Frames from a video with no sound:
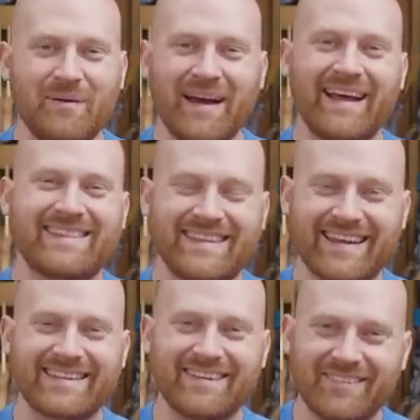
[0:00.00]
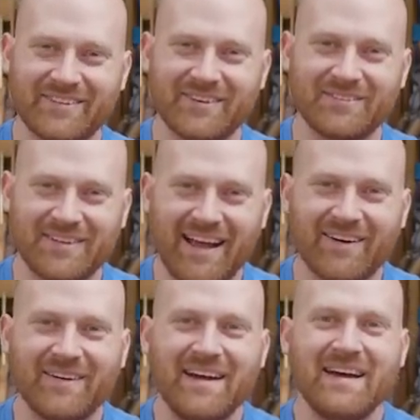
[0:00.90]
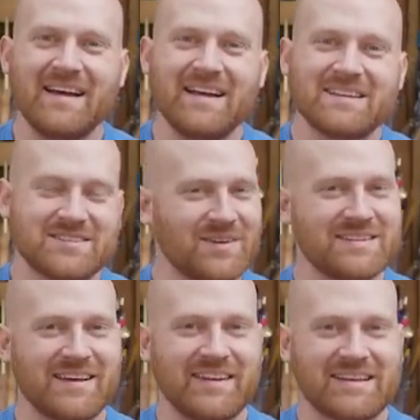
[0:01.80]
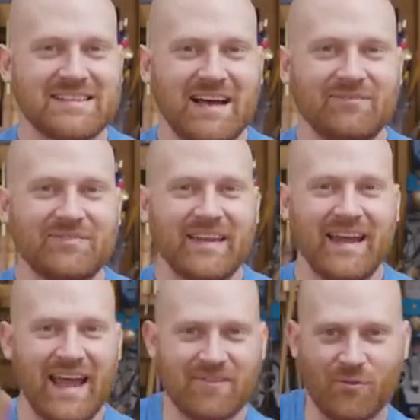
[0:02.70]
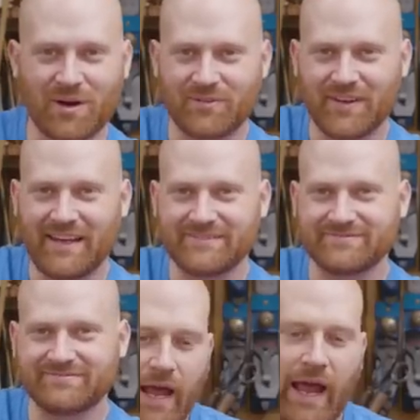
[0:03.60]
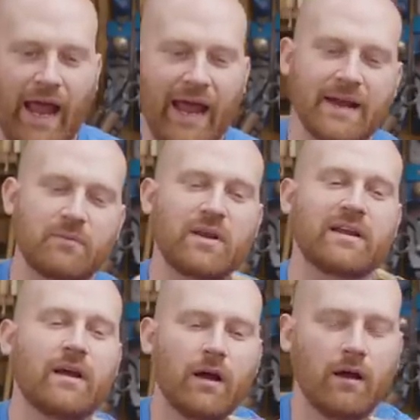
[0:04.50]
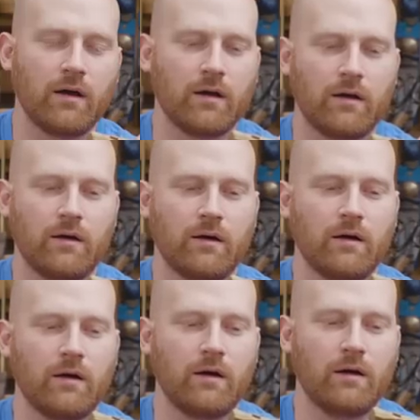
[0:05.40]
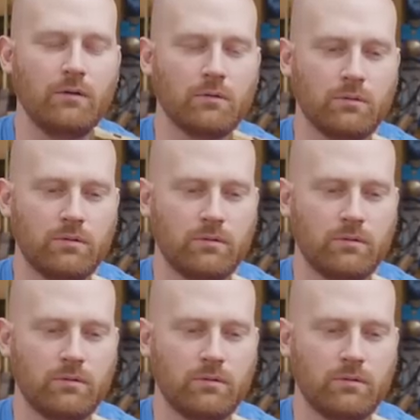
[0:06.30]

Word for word: but I think that will do it for now. So until next time, have a wonderful day. And we. Oh.